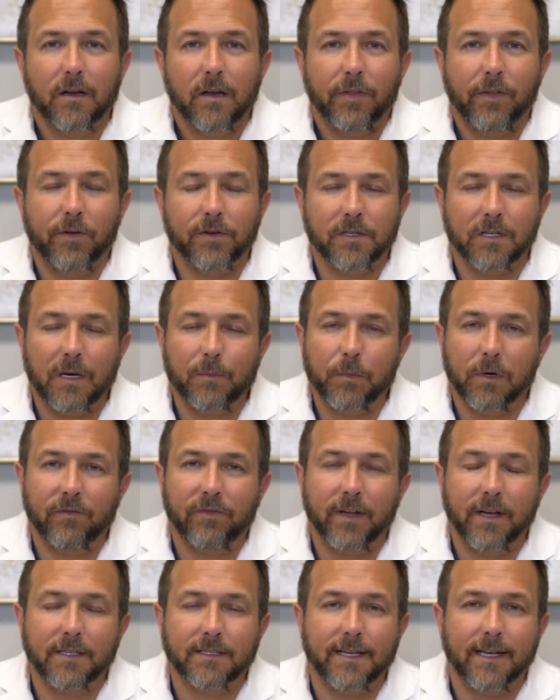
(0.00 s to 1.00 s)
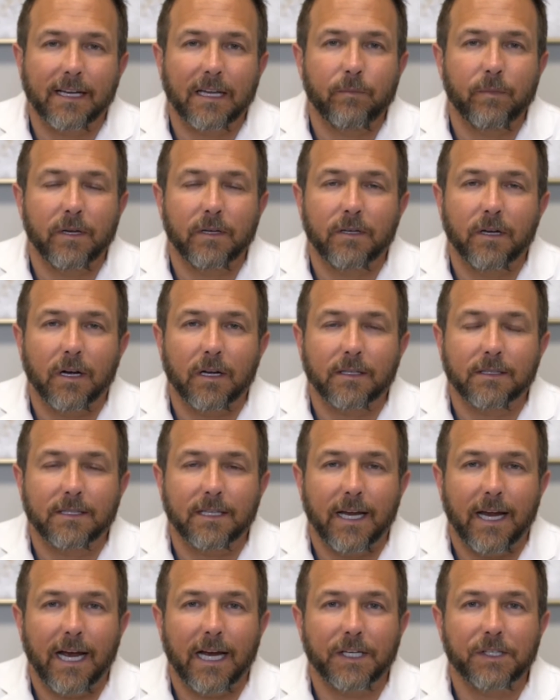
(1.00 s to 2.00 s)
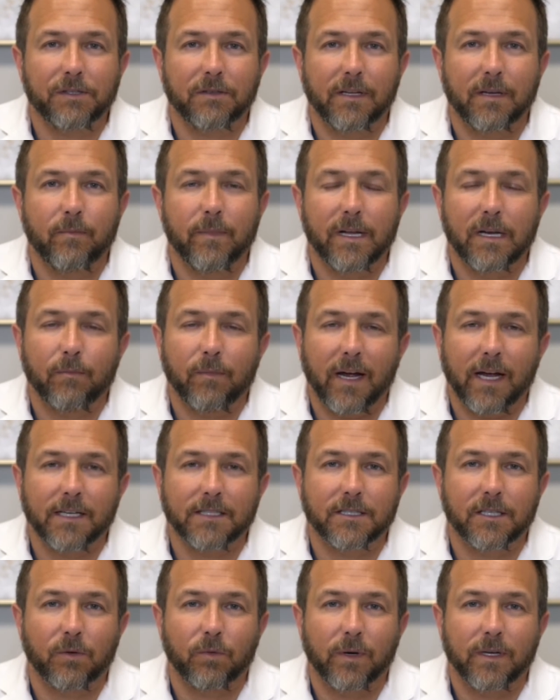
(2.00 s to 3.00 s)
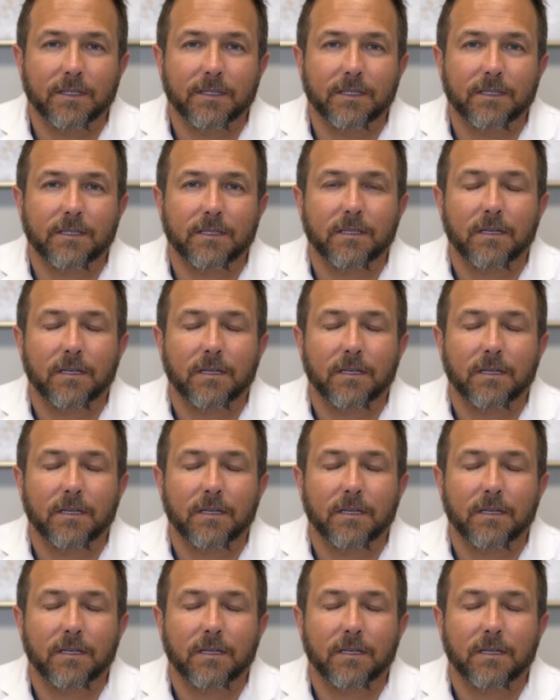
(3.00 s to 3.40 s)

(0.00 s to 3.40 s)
There's a number of things that can be done to actually minimize the risks